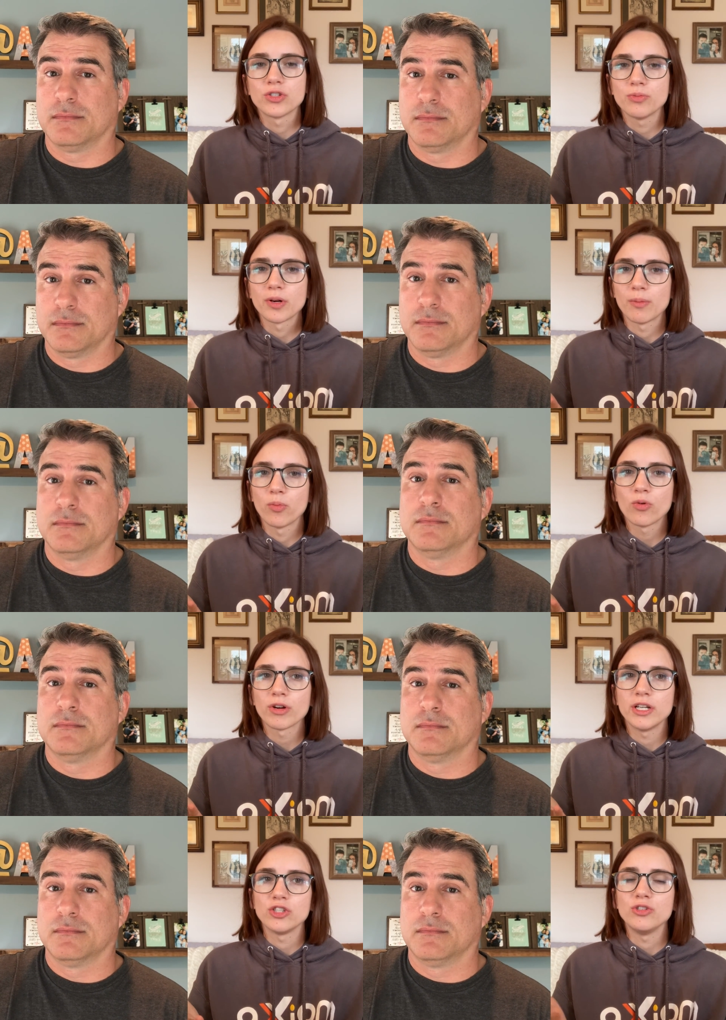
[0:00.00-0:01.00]
Speaker 1: super
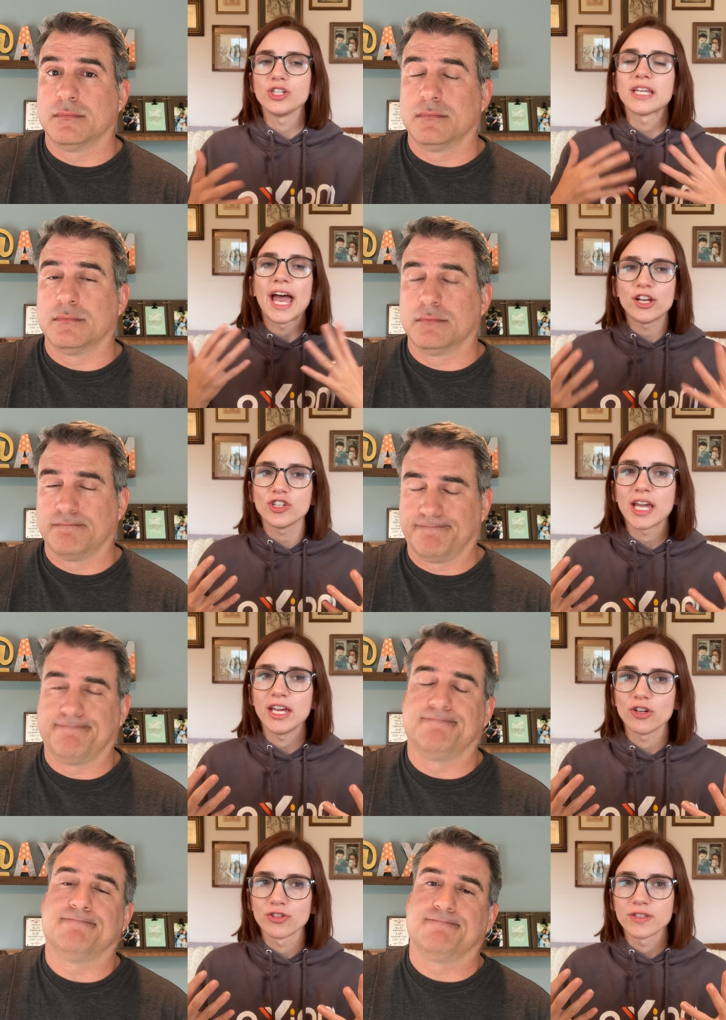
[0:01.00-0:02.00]
important to just
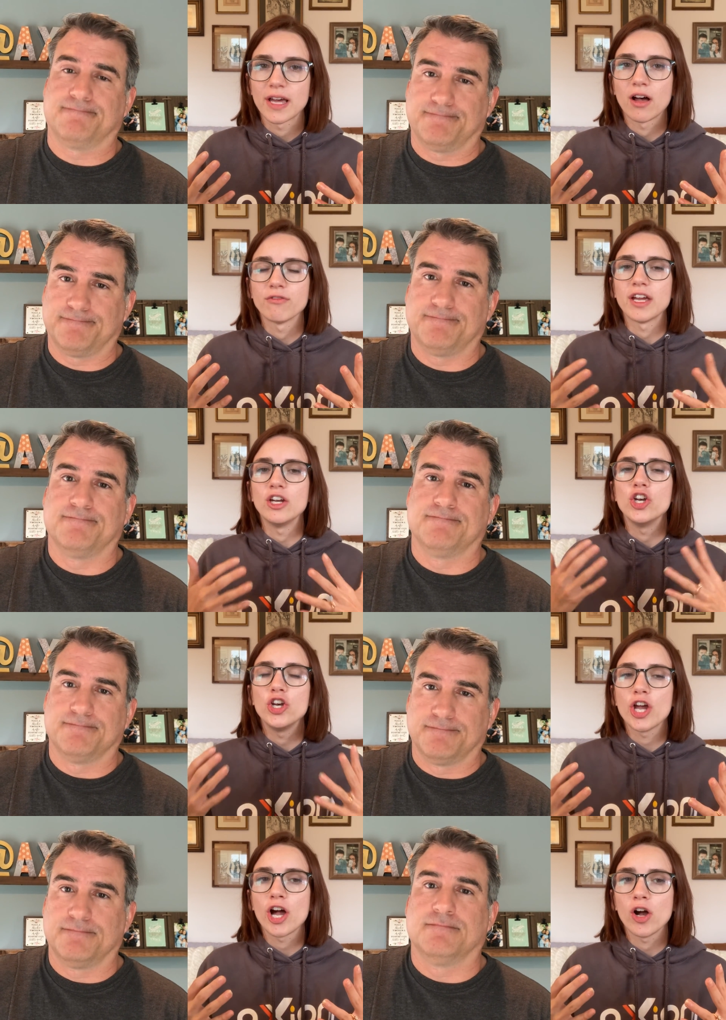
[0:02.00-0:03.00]
educate yourself
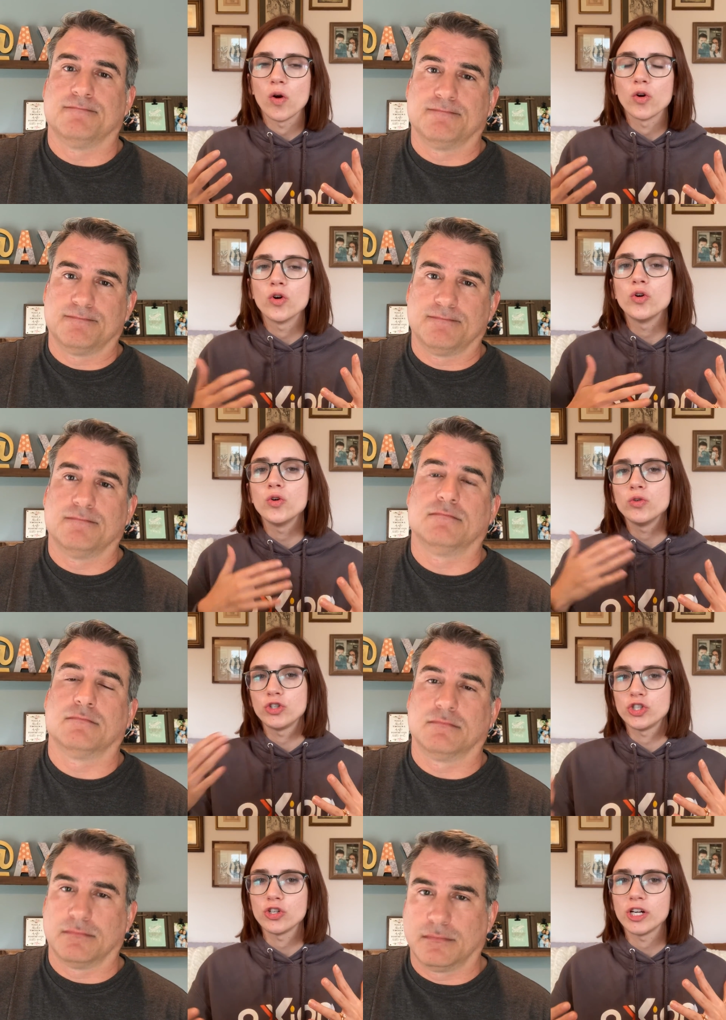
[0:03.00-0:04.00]
and know
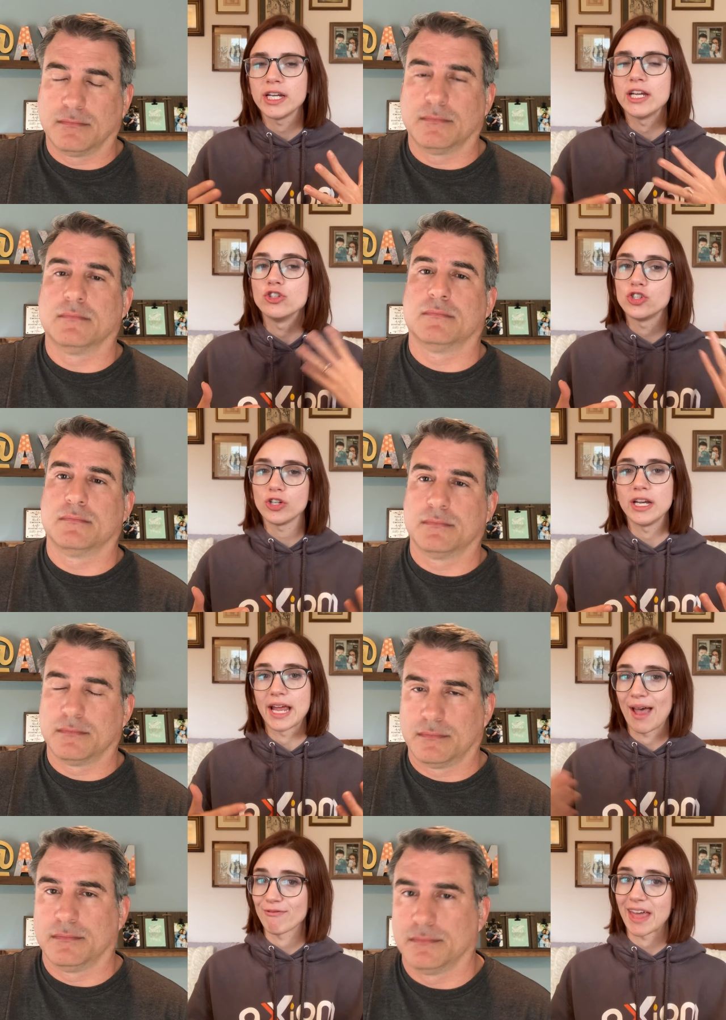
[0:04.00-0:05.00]
who should and
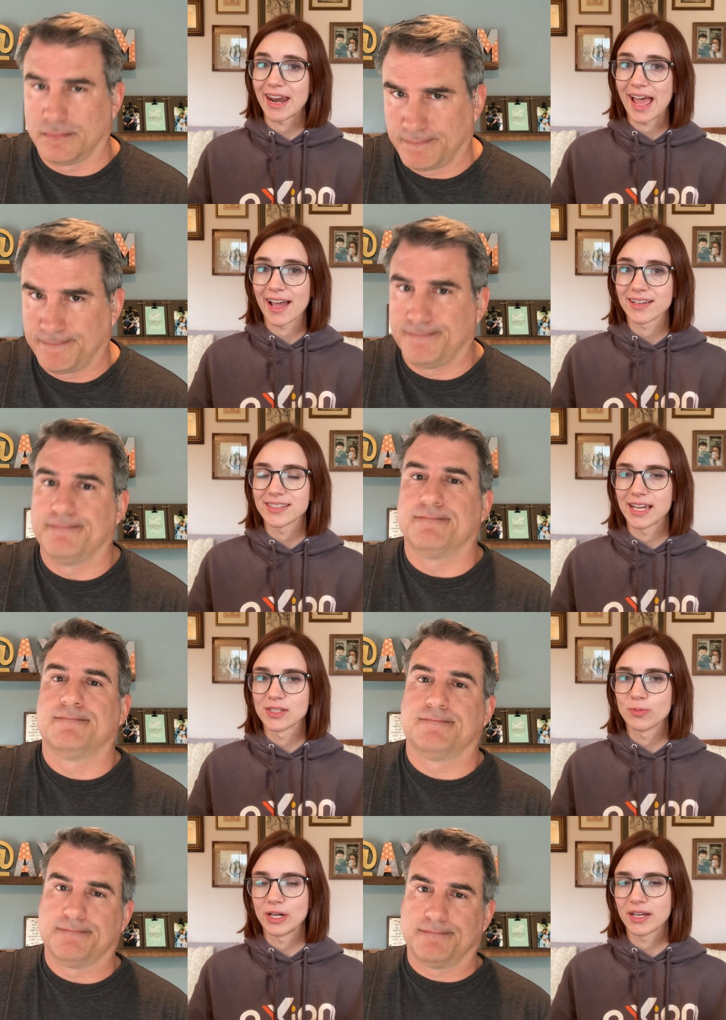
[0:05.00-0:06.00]
shouldn't have that
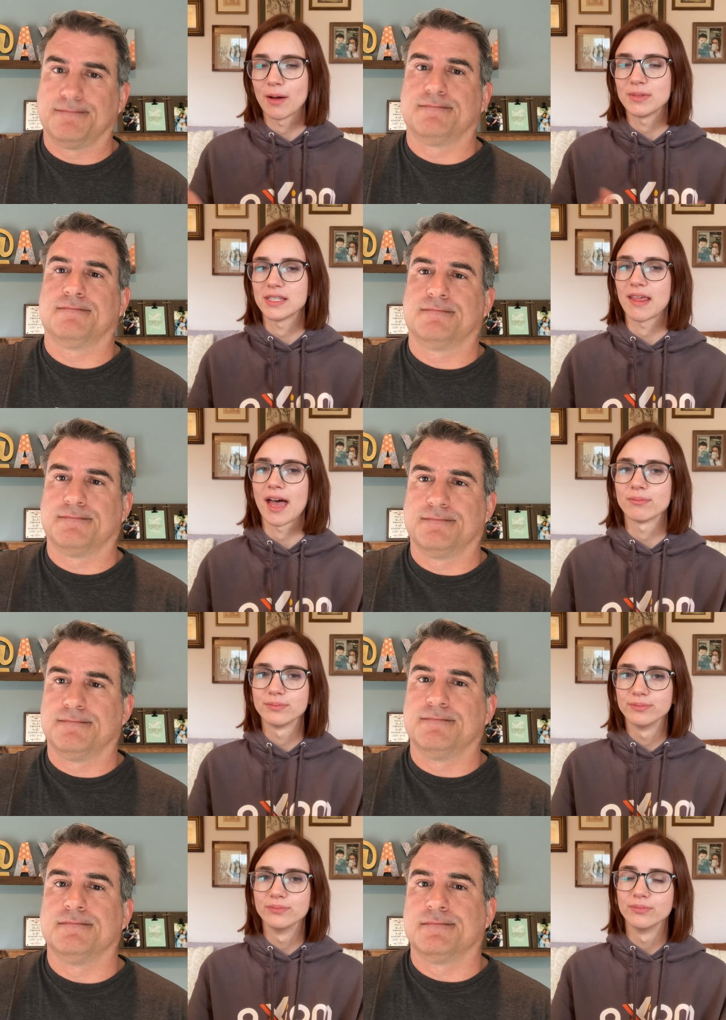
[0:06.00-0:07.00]
access
Speaker 2: when it comes to that.
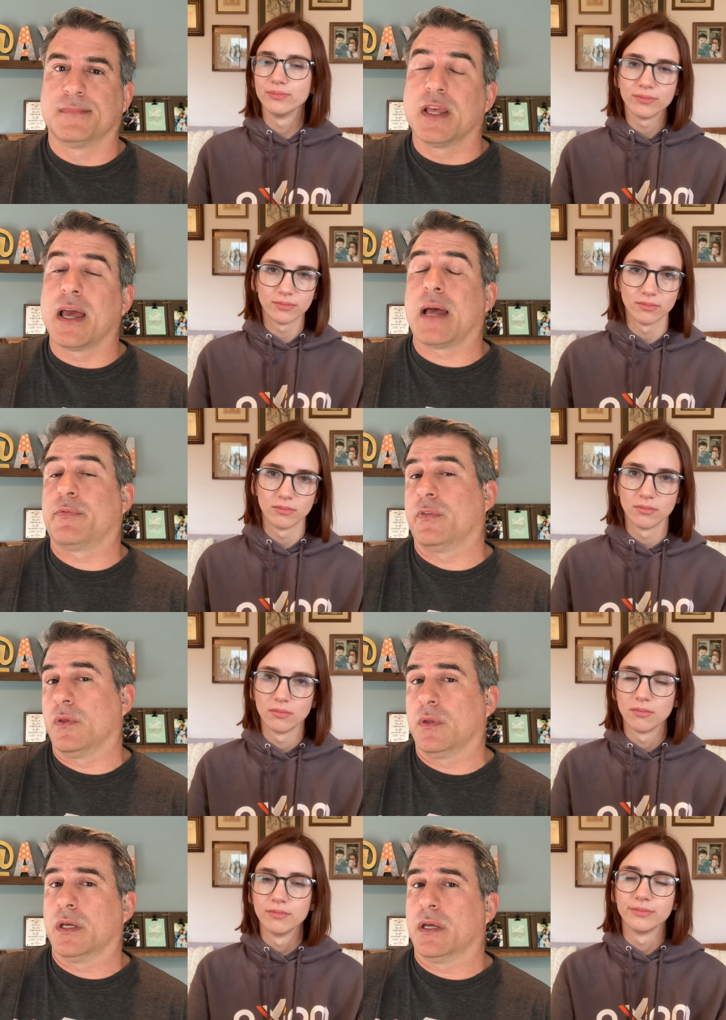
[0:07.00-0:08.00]

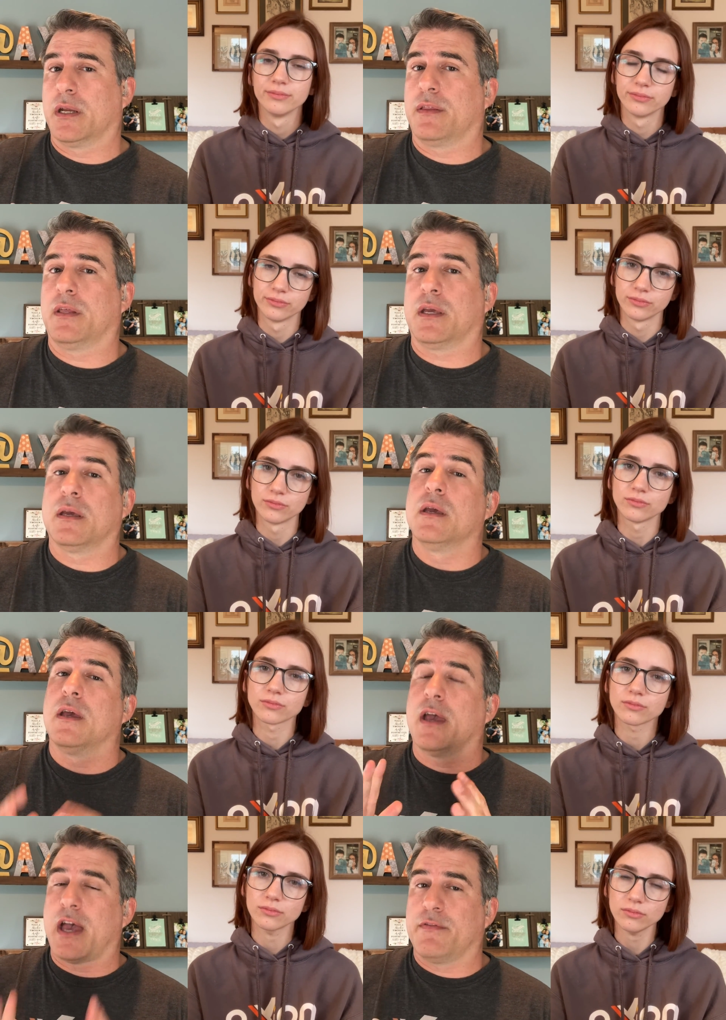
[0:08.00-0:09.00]
Absolutely. And I think
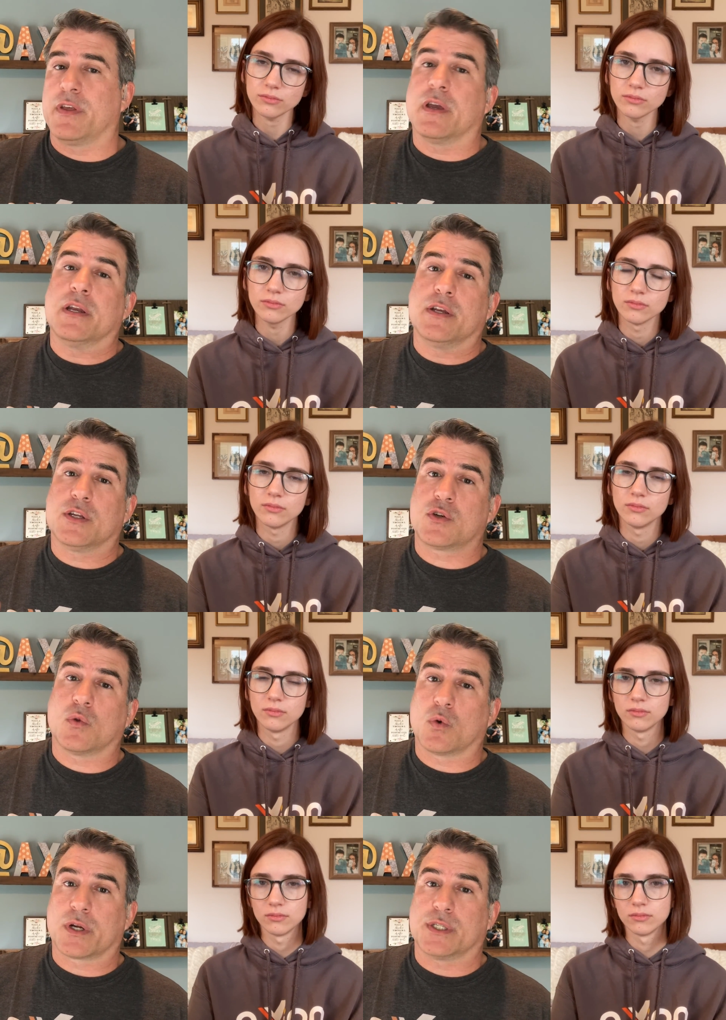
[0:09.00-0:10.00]
having an
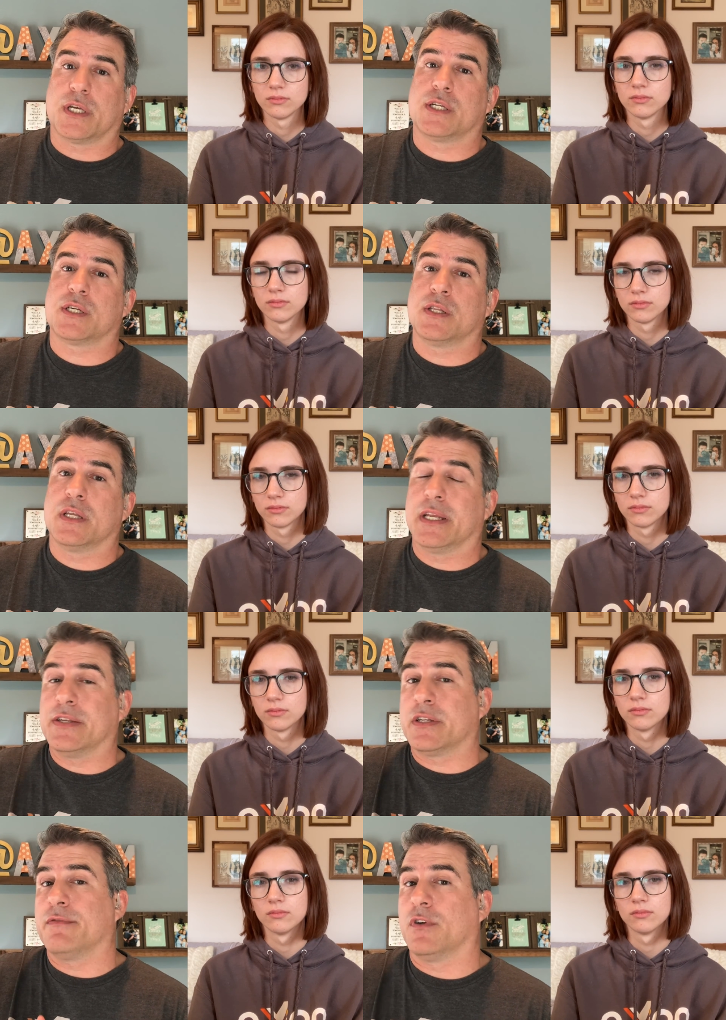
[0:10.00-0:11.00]
additional organization that
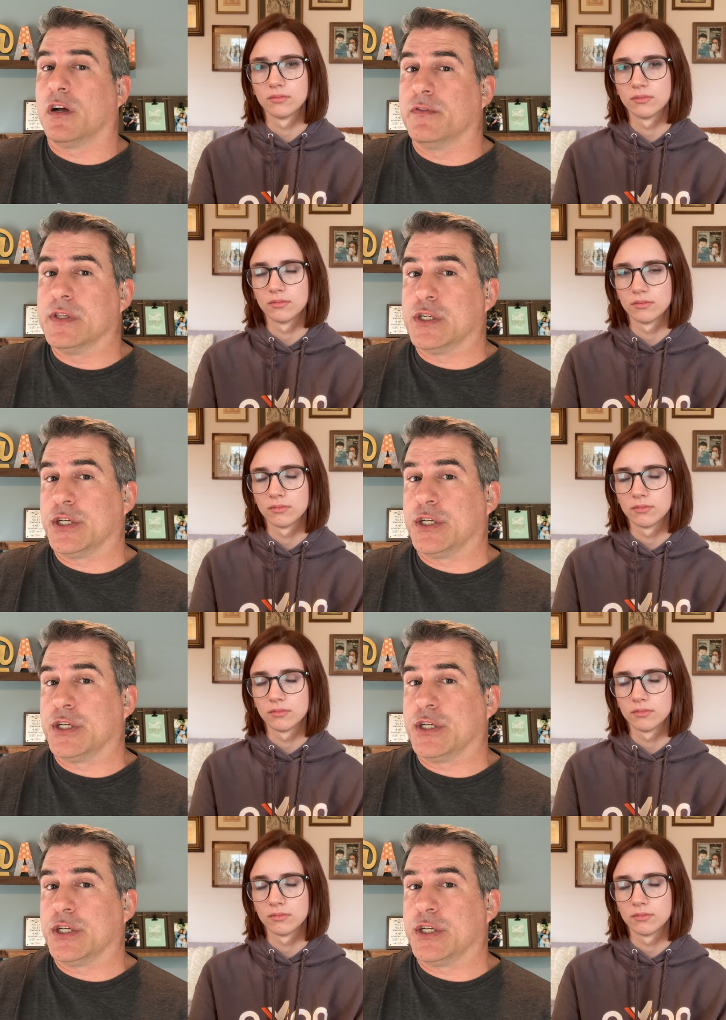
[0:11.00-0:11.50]
isn't involved in the